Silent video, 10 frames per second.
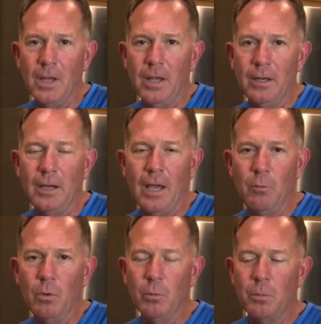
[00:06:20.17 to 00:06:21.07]
And again,
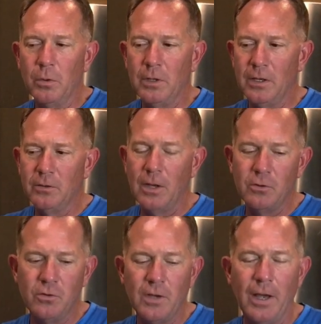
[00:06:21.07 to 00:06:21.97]
when we put the
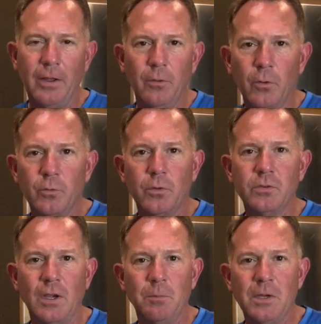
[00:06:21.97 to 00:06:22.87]
extensions on, those are the
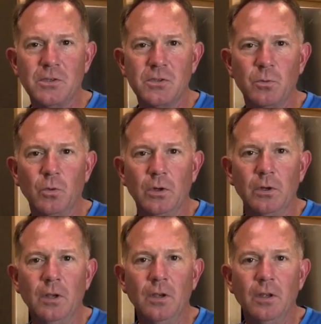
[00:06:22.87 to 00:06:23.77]
same pieces of wood
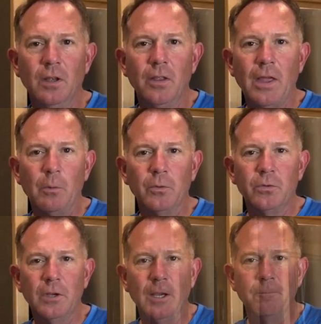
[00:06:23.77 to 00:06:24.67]
that we'll
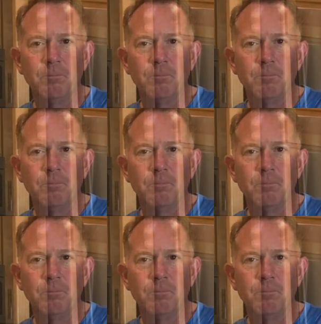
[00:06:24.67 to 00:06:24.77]
see. So